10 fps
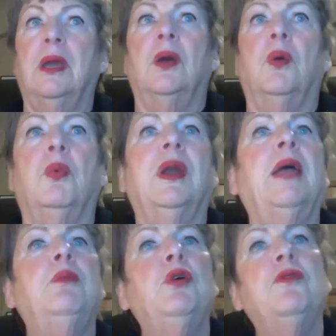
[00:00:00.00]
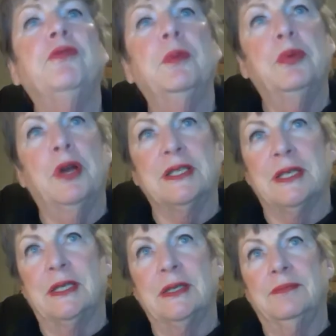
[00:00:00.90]
When I moved from
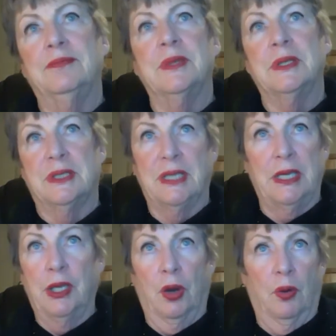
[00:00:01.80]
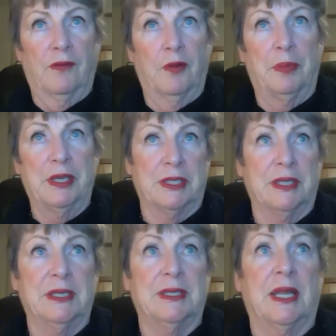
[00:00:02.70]
president, CEO of a
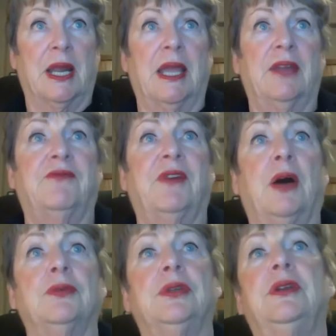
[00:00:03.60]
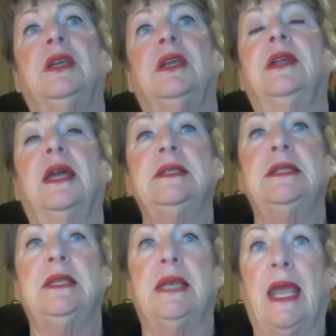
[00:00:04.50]
business that I had founded in
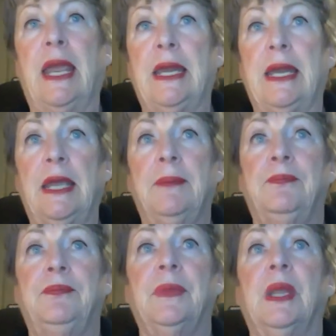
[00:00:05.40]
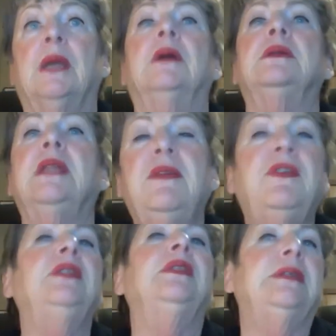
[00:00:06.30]
1980,
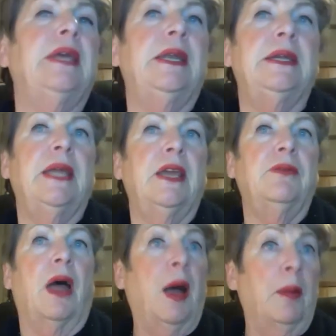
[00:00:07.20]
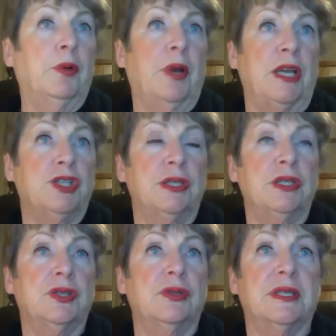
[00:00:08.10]
leaving the day to day
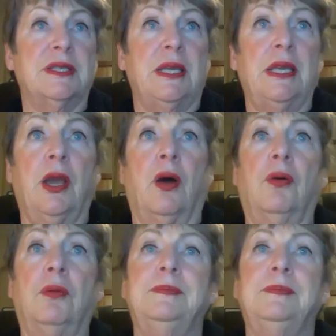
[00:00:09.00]
operations to the CEO,